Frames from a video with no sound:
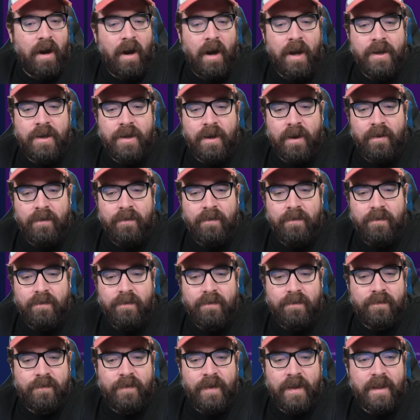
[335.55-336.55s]
I don't
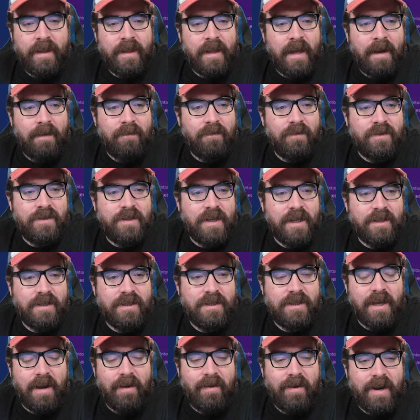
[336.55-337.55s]
think that was
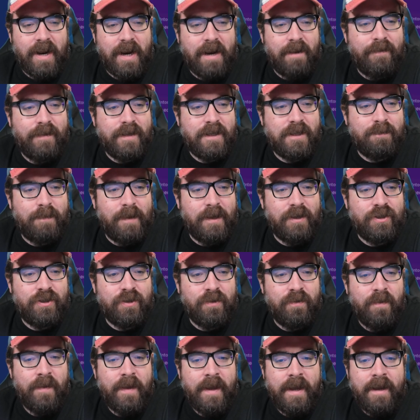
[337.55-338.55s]
necessarily anything
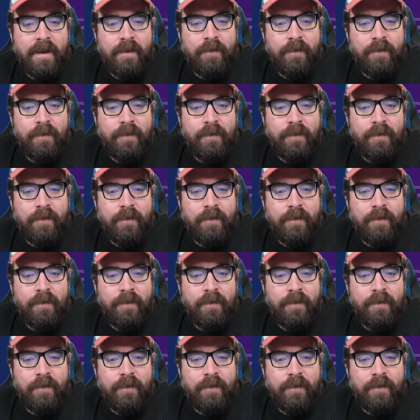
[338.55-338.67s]
special.